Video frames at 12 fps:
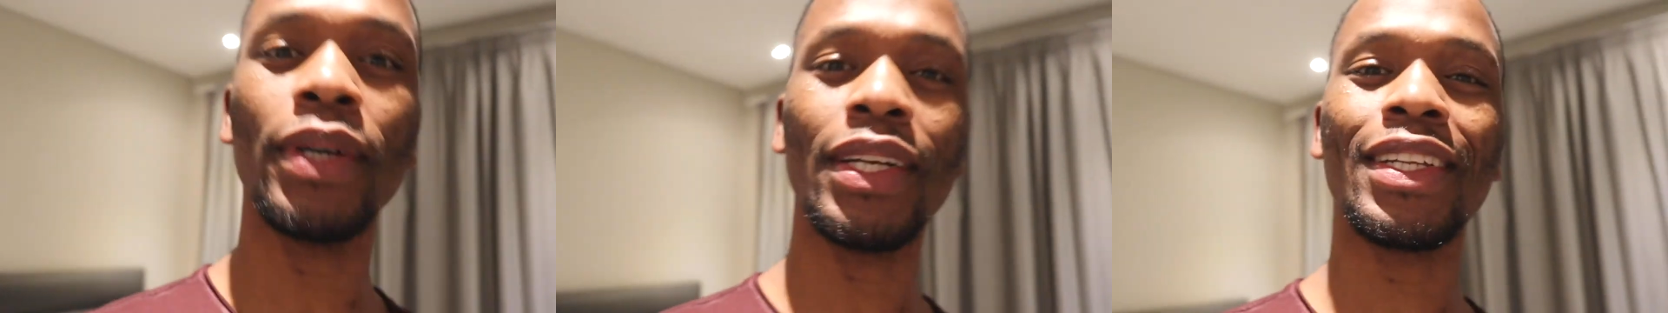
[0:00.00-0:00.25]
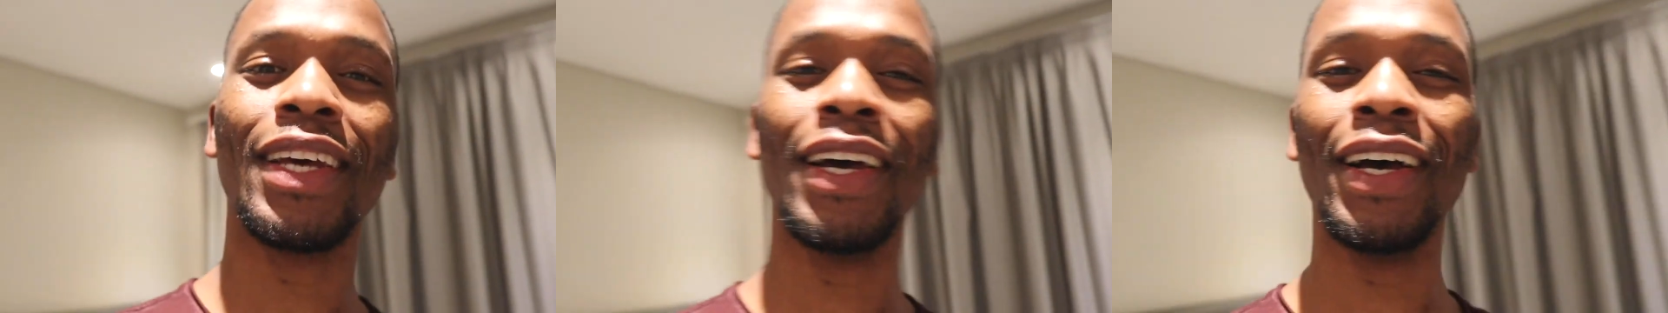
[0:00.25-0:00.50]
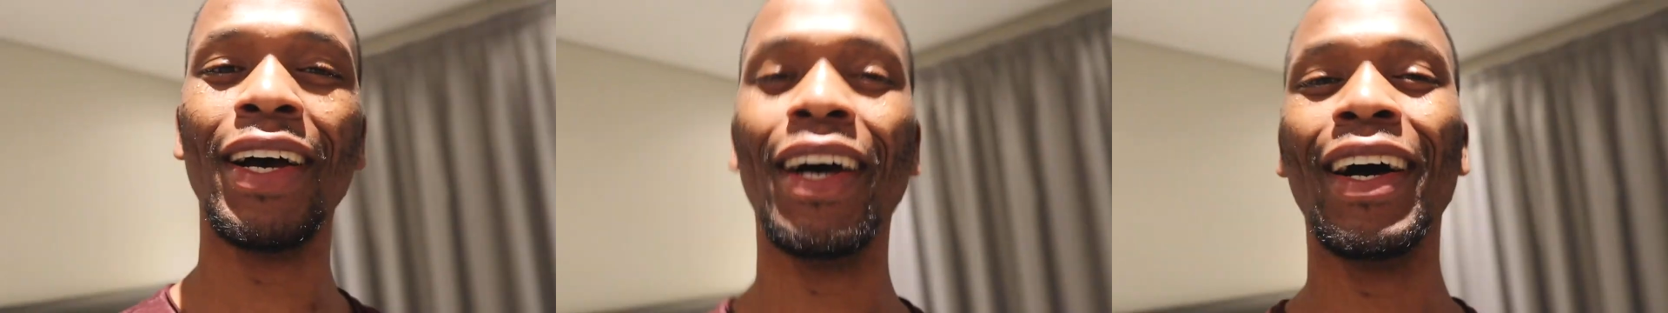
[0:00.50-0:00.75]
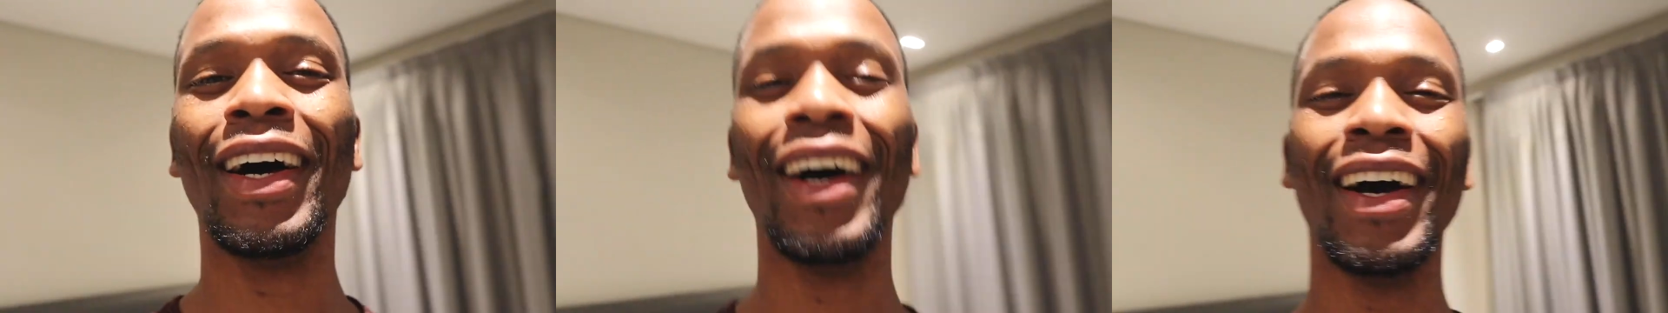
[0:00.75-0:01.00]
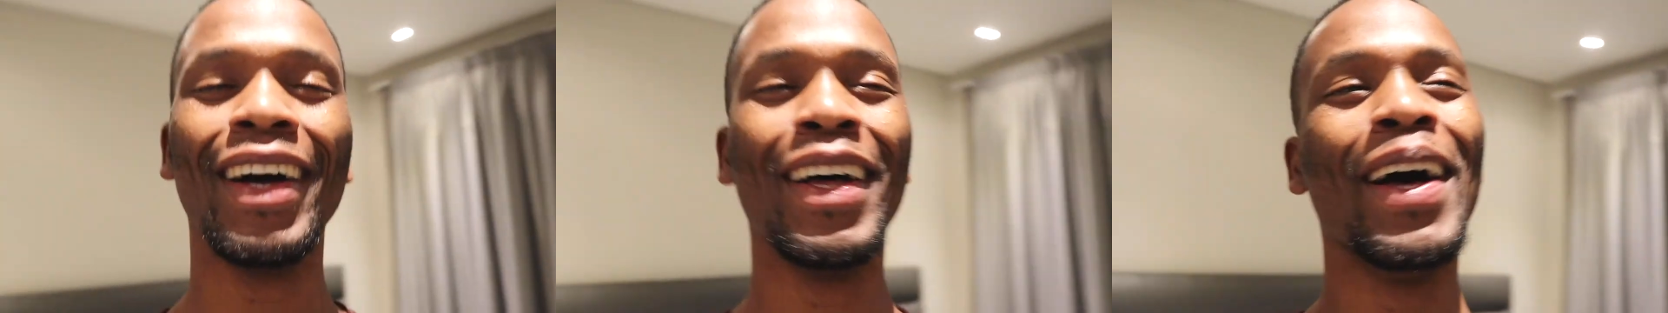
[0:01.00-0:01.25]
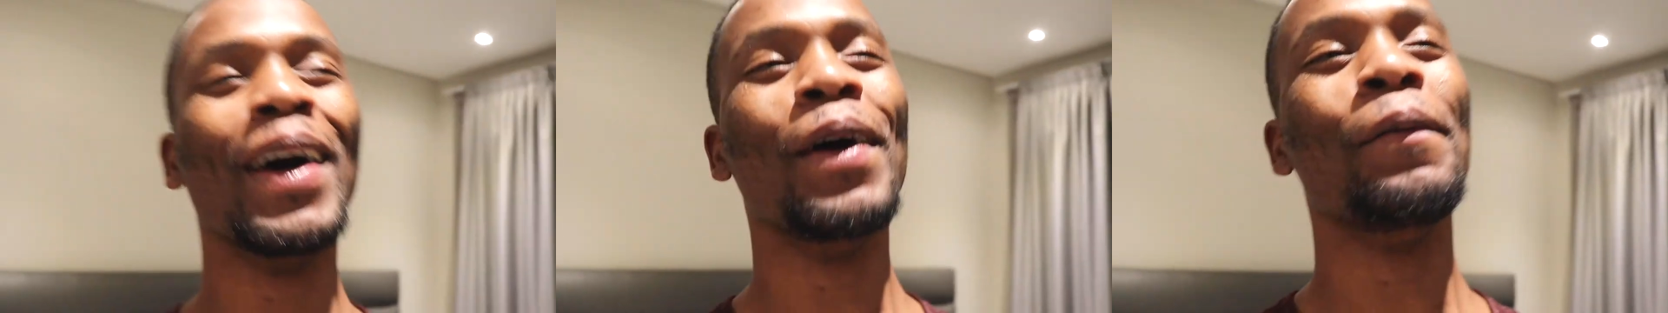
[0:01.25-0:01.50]
but,
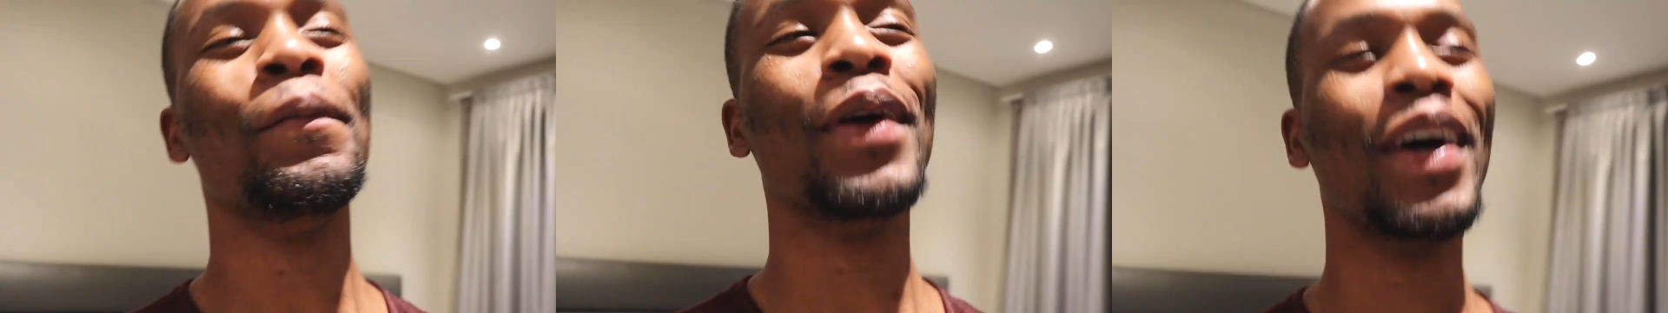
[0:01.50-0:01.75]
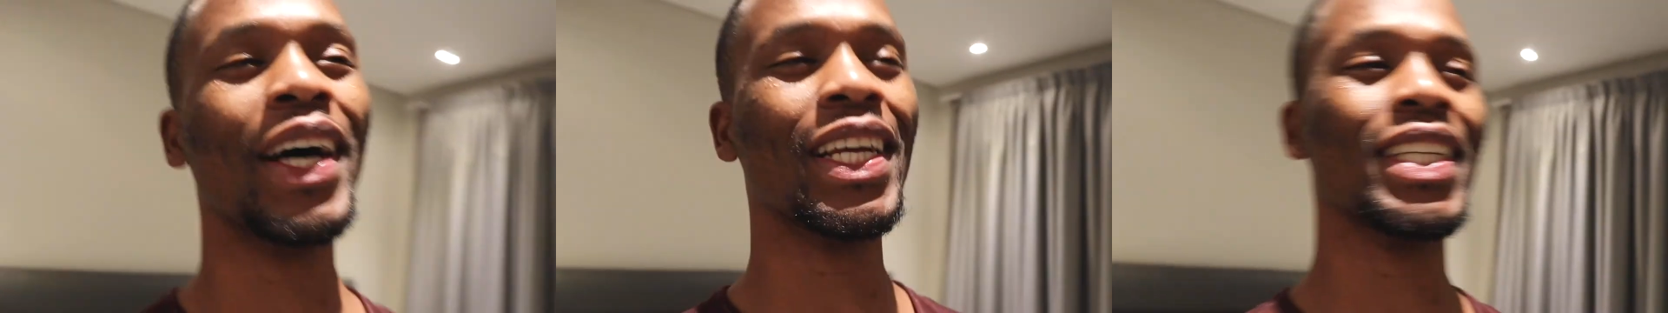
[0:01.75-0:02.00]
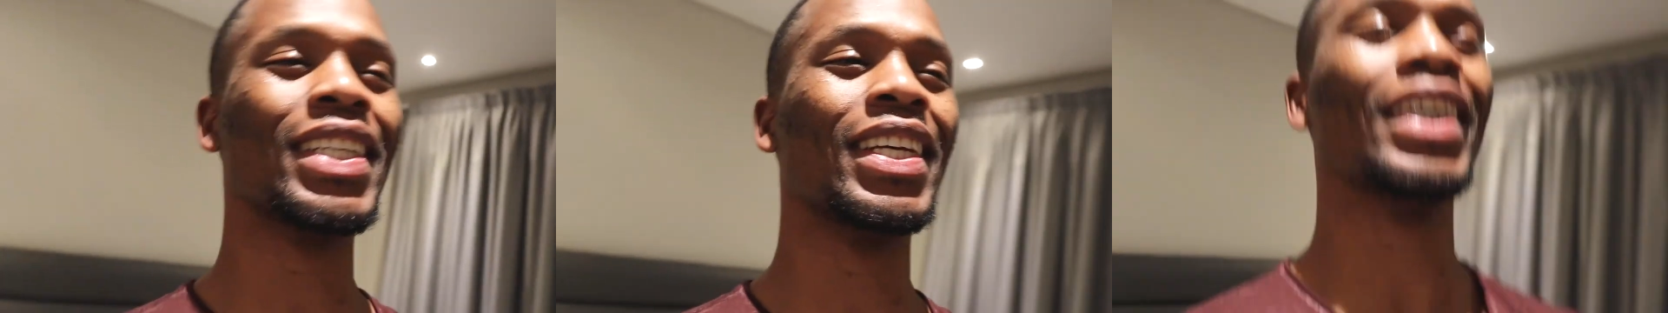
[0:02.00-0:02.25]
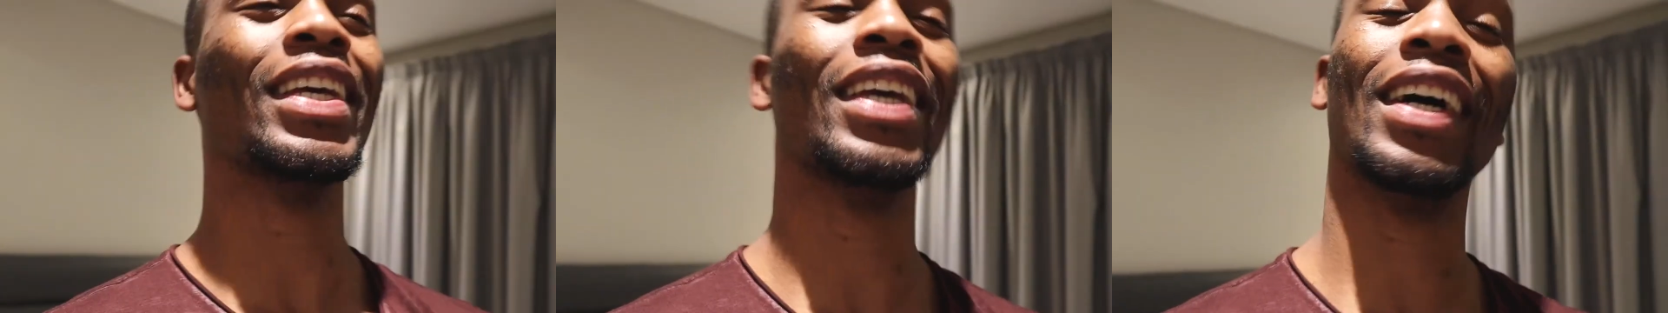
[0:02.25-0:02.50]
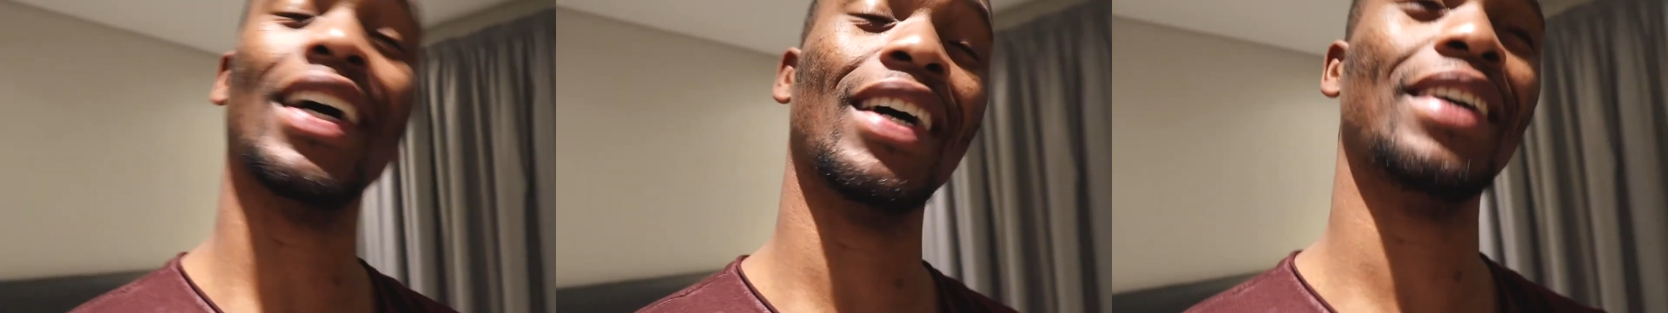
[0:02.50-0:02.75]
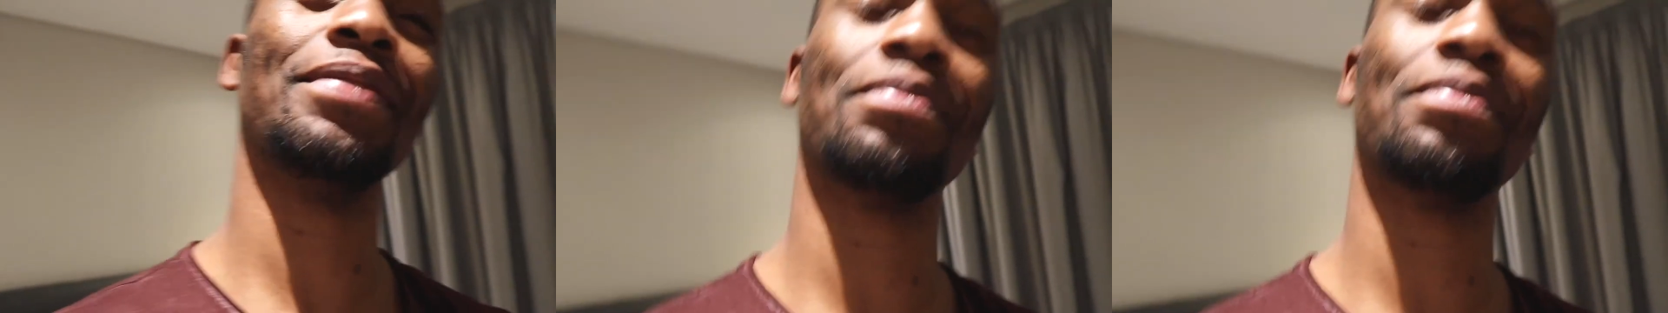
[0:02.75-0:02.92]
but yeah,